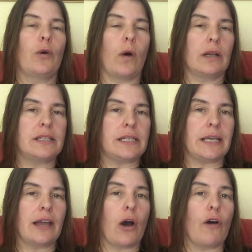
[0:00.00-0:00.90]

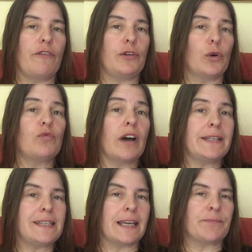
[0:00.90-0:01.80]
quality of your
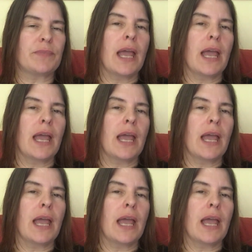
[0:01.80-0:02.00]
writing.